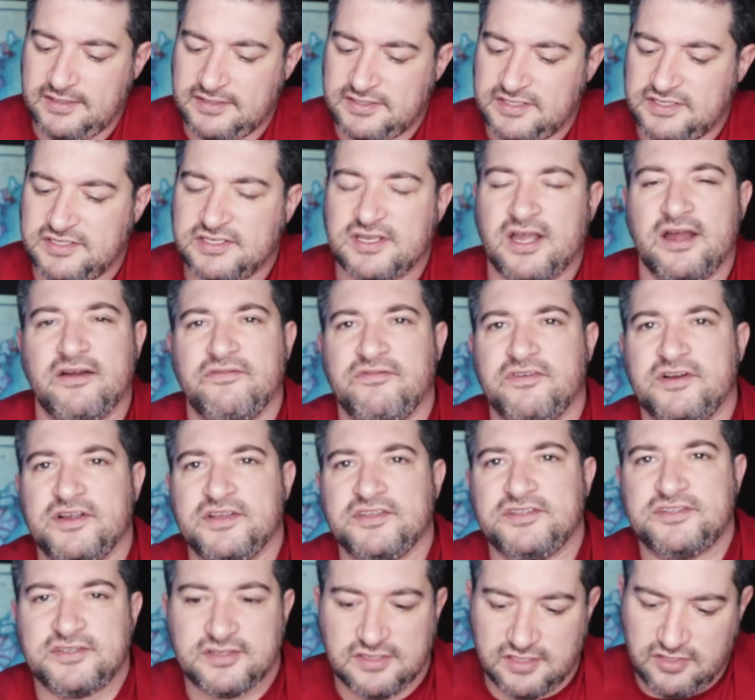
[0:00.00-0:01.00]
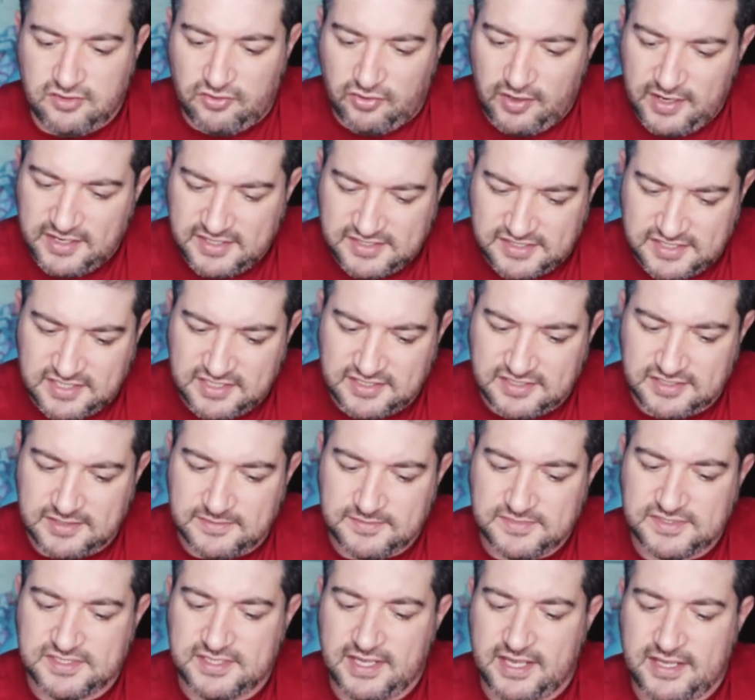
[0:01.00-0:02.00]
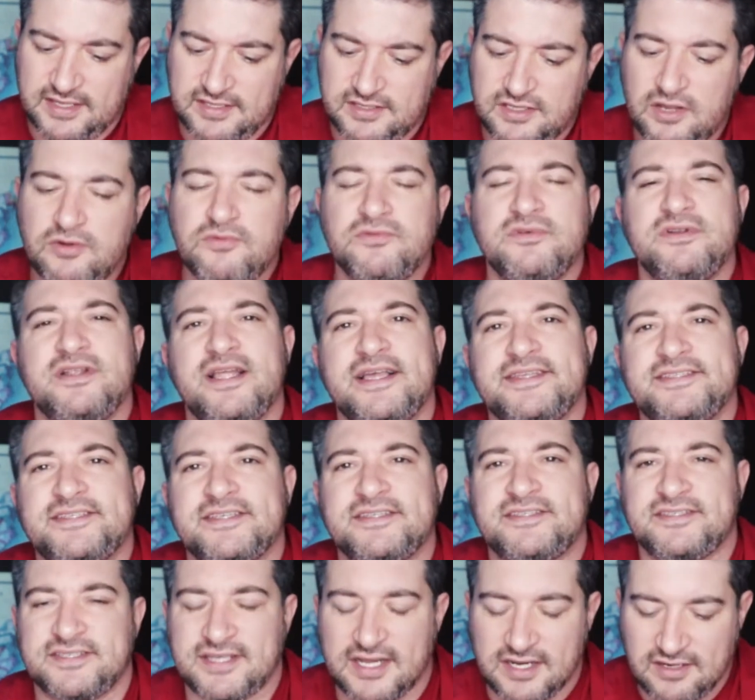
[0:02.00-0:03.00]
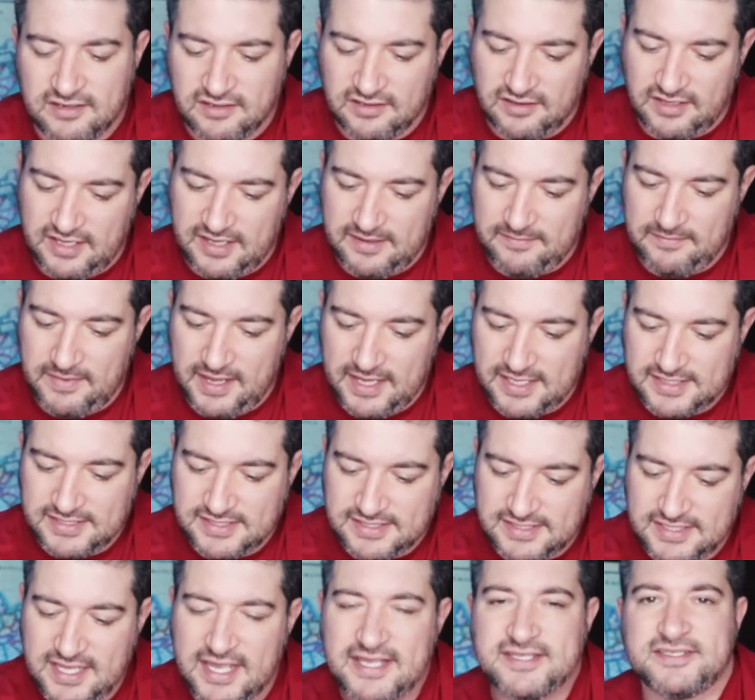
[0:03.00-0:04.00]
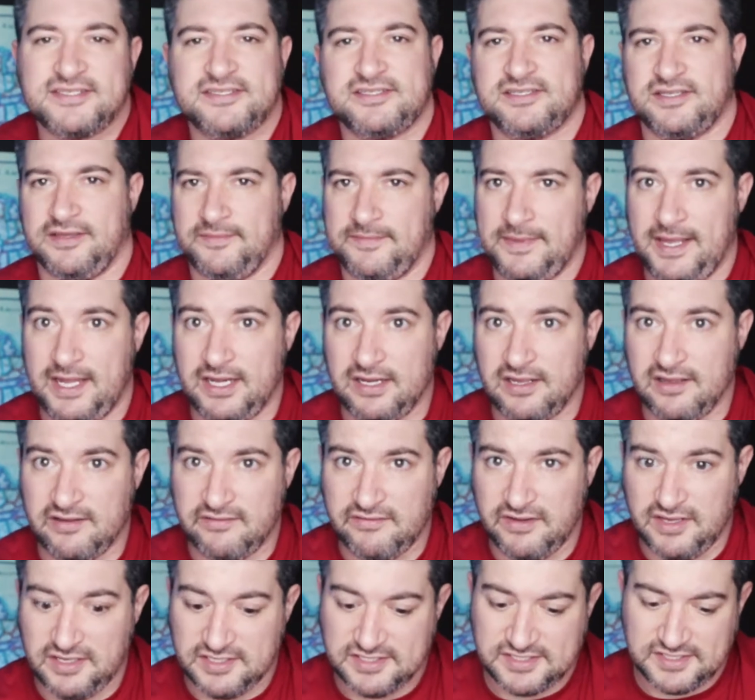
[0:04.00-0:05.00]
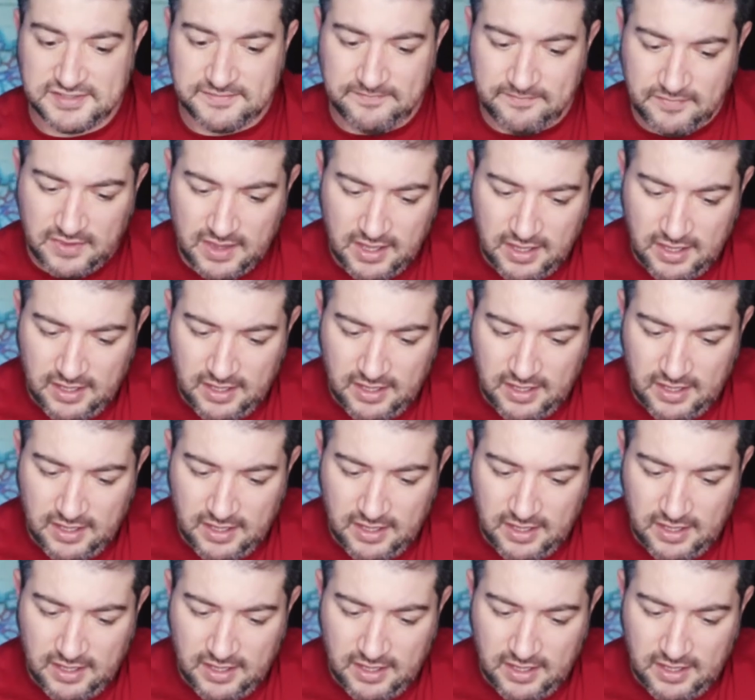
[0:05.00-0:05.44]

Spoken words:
Discovery's criticisms that don't necessarily make sense to many of us